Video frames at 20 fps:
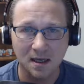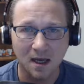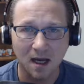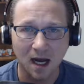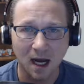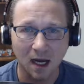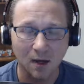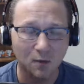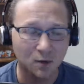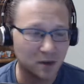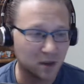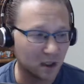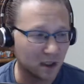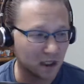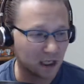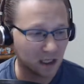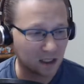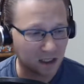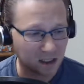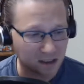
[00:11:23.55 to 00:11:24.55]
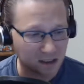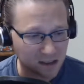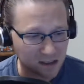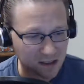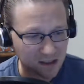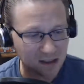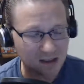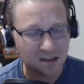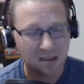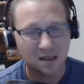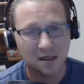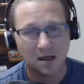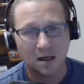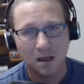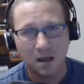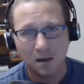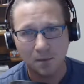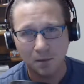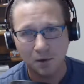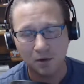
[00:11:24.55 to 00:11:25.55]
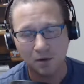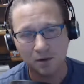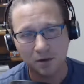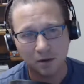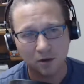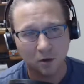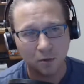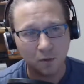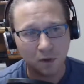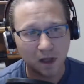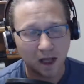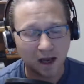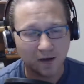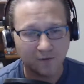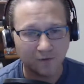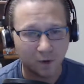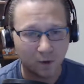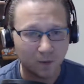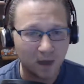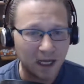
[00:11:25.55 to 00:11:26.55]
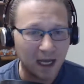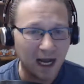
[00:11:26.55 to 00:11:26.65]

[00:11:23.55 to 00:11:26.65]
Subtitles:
I would like a consistent political platform.